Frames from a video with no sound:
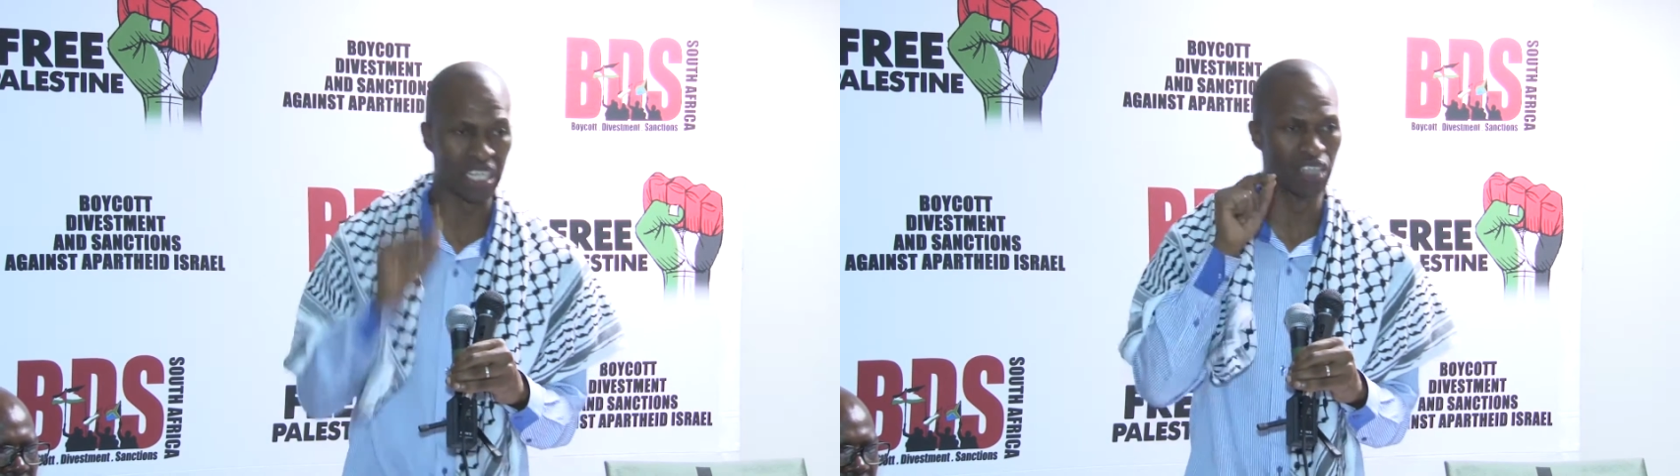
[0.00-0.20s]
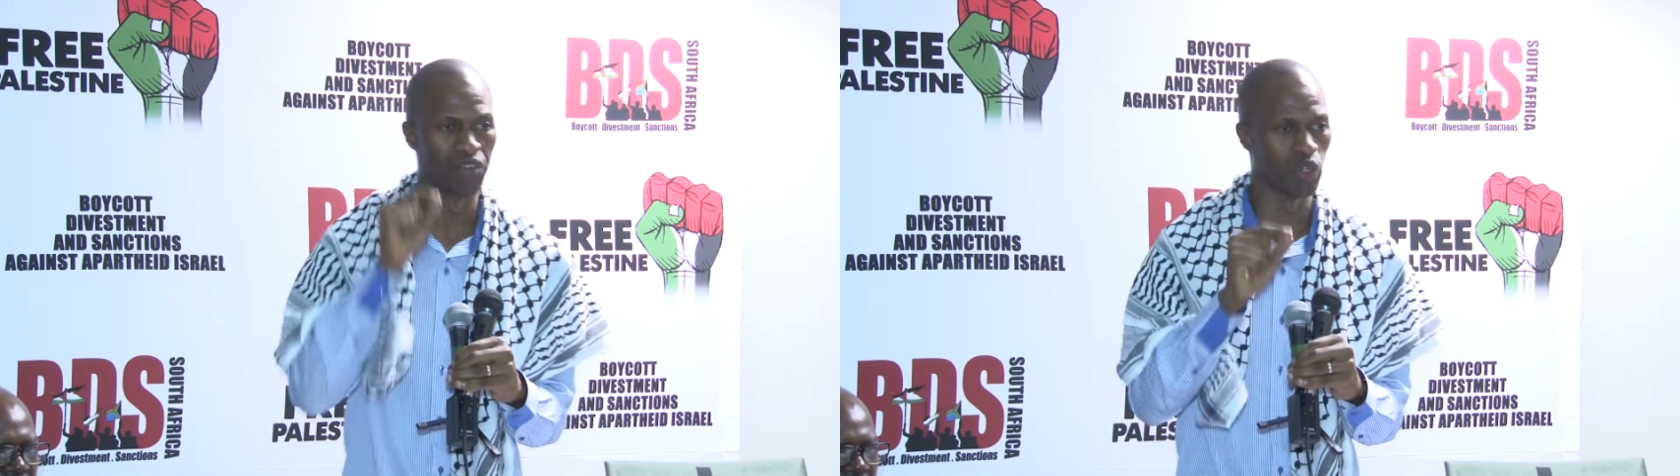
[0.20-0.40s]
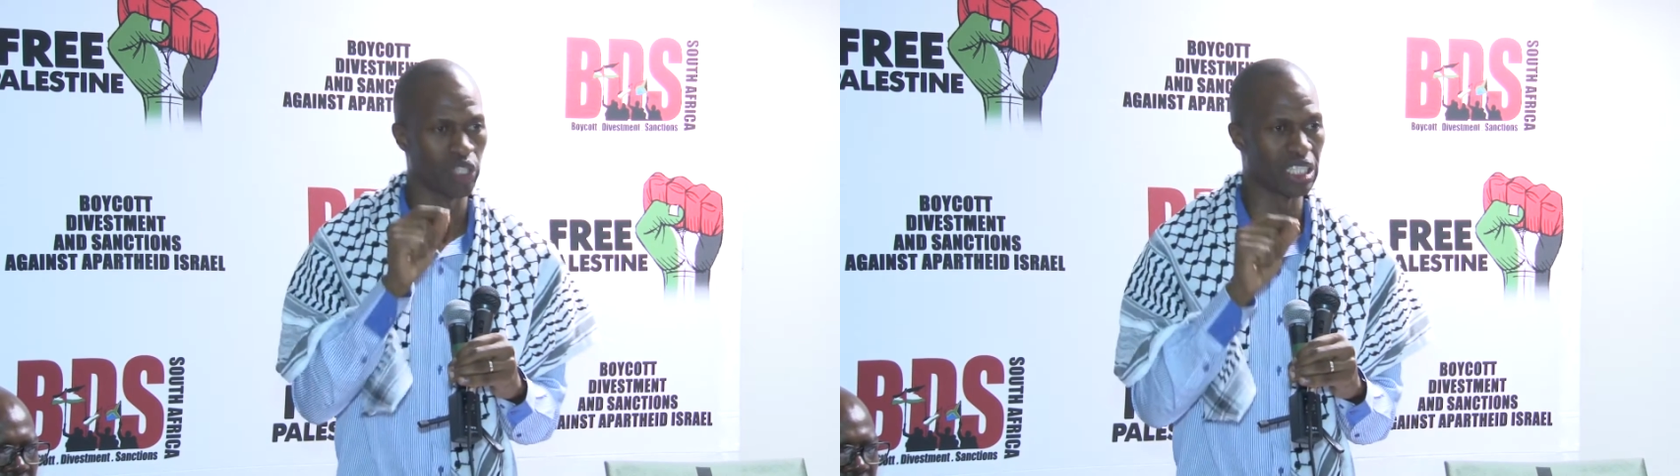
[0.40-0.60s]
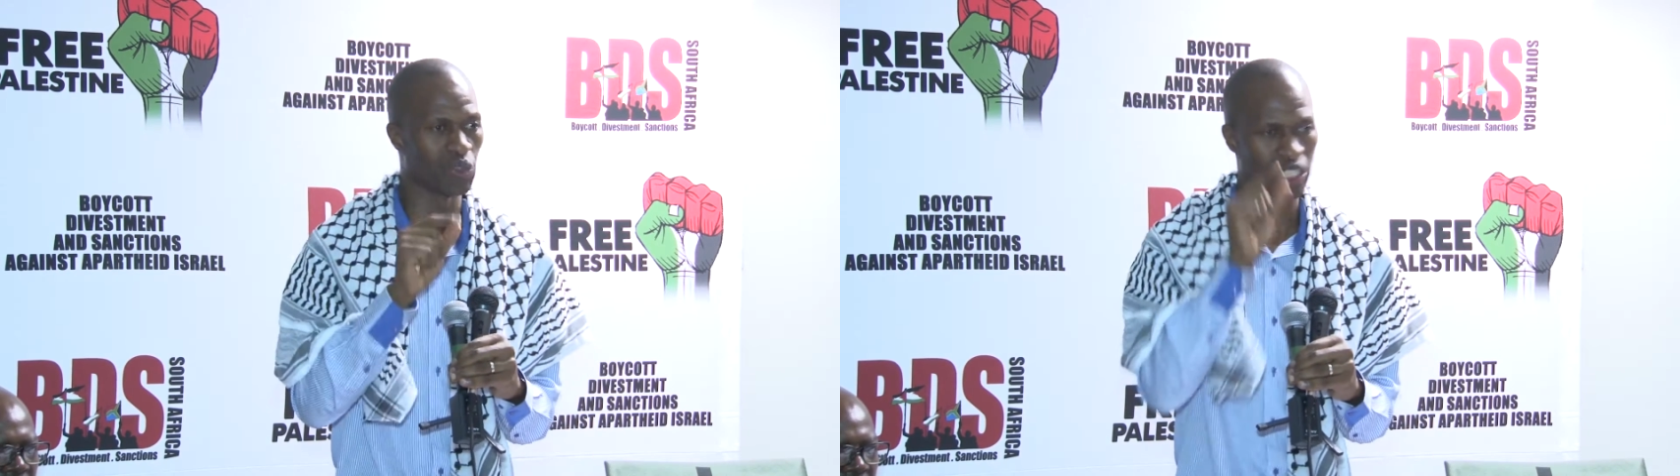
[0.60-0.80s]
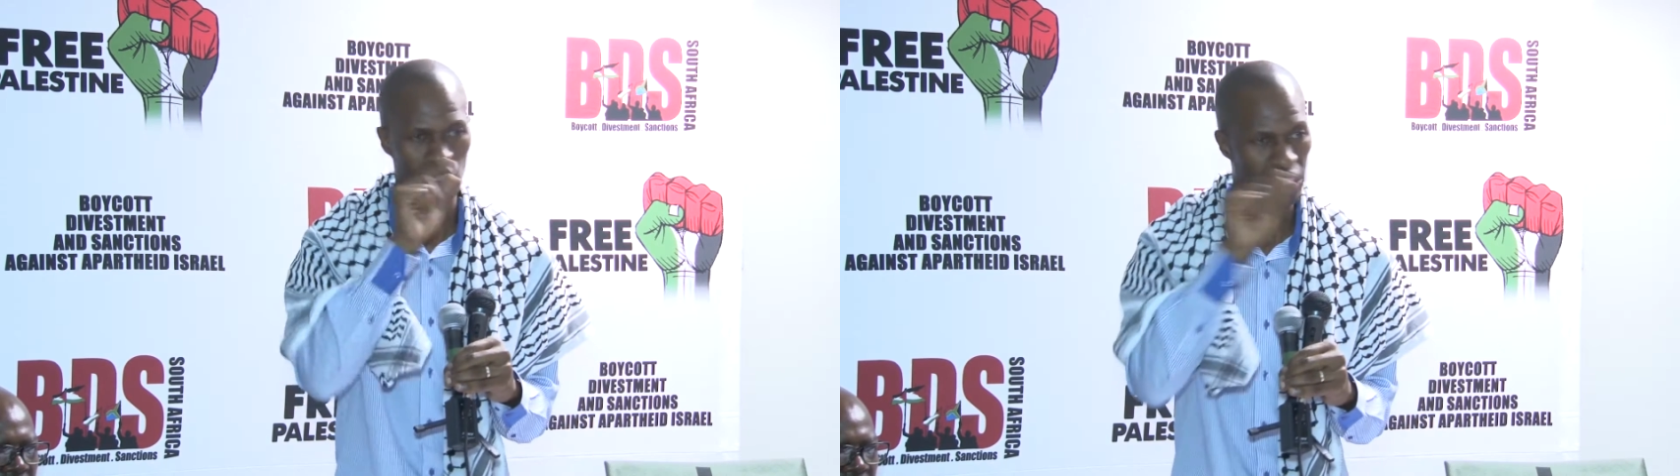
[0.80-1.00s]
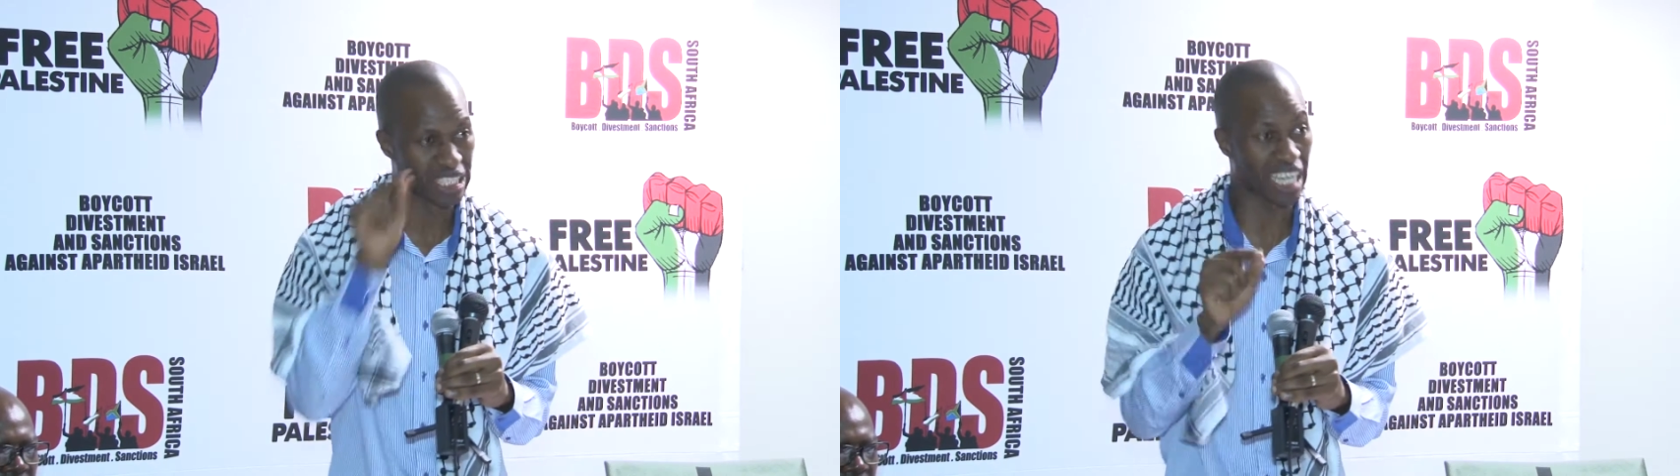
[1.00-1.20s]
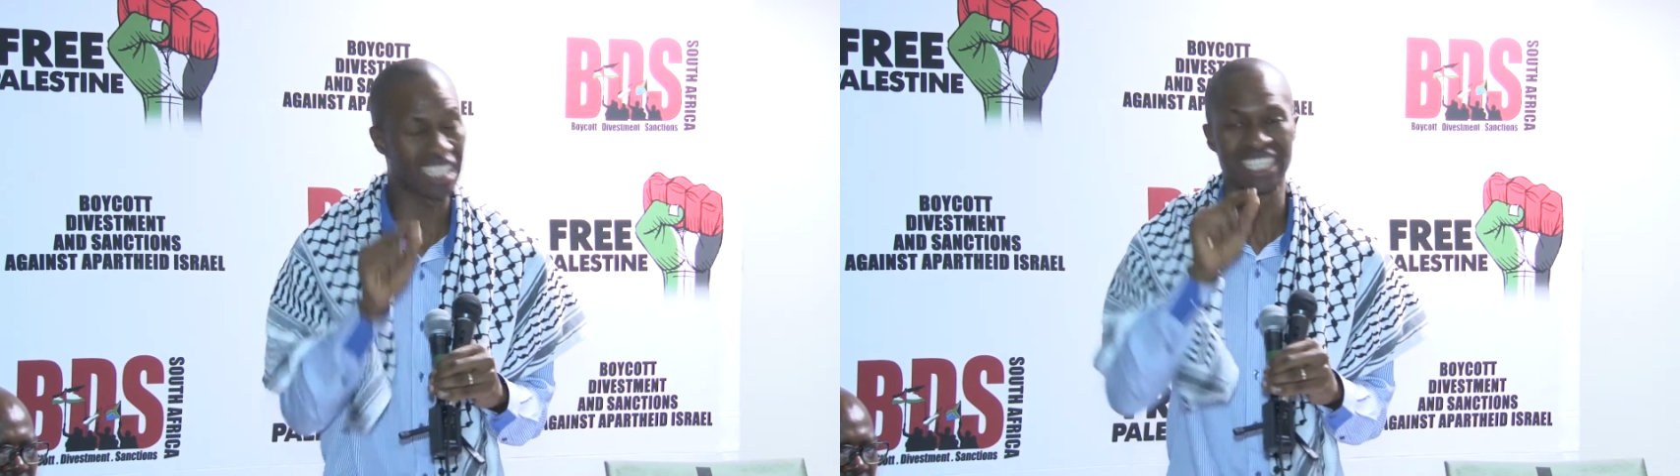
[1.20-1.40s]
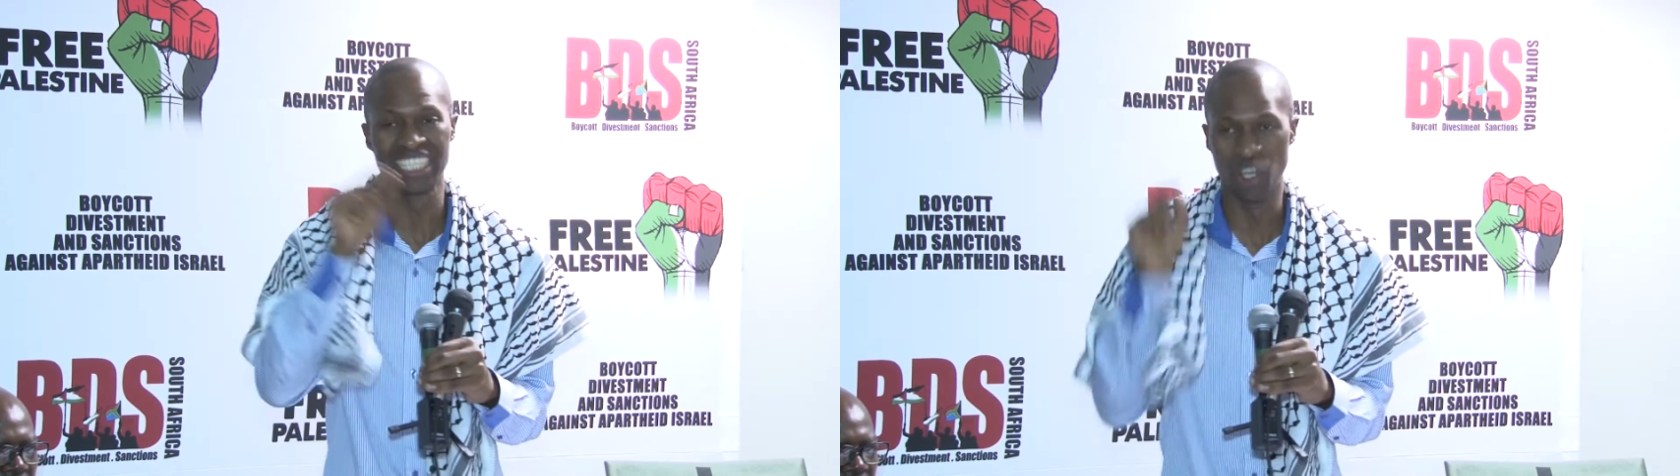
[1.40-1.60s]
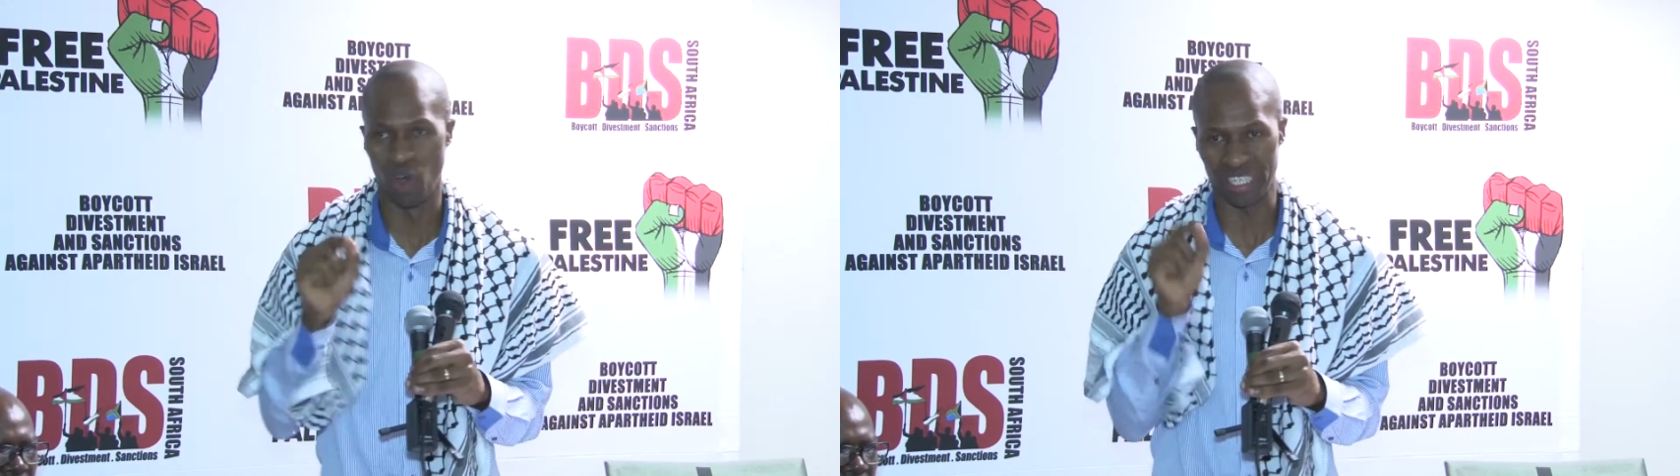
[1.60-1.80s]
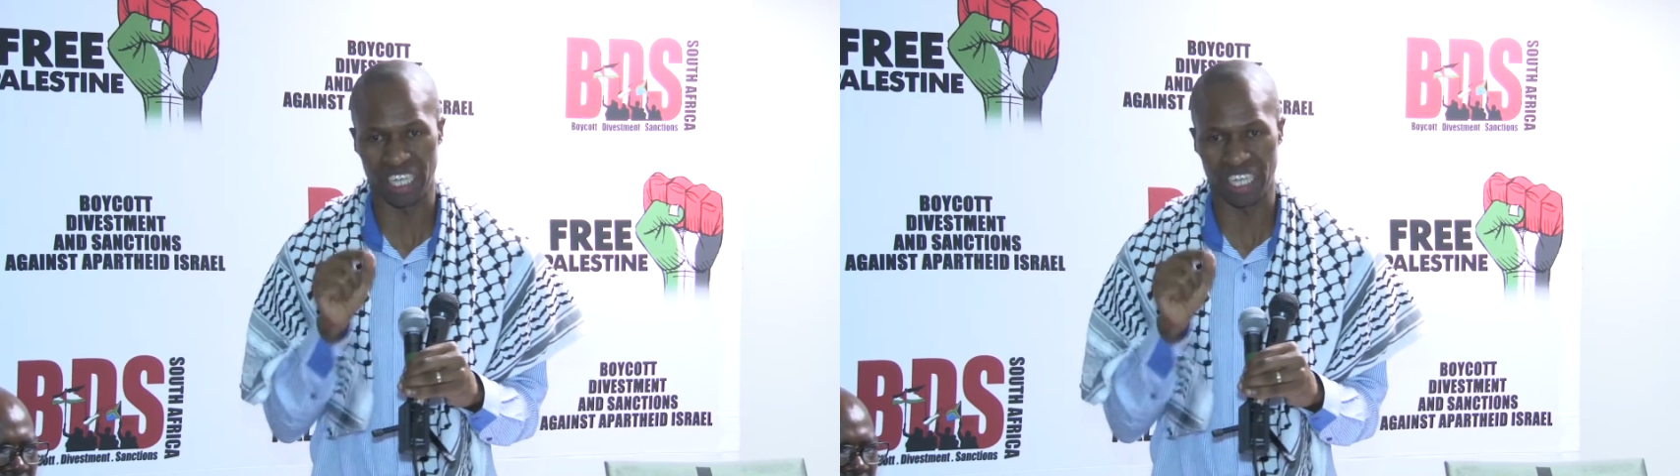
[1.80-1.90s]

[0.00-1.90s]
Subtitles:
Revolution was not just theory